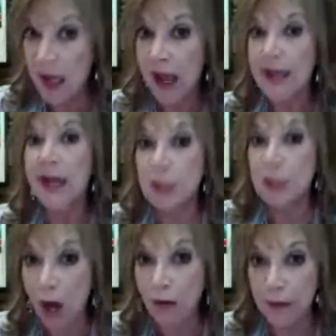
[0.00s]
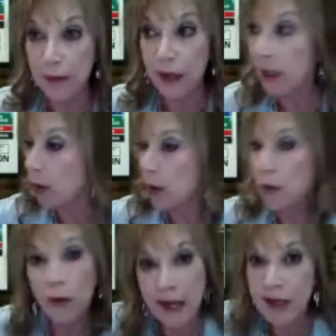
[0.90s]
and I solve them. And I go,
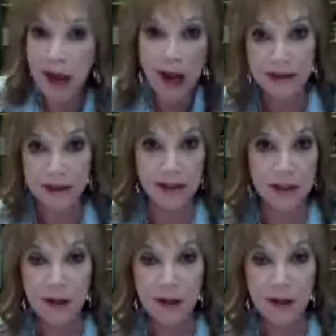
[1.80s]
okay, next.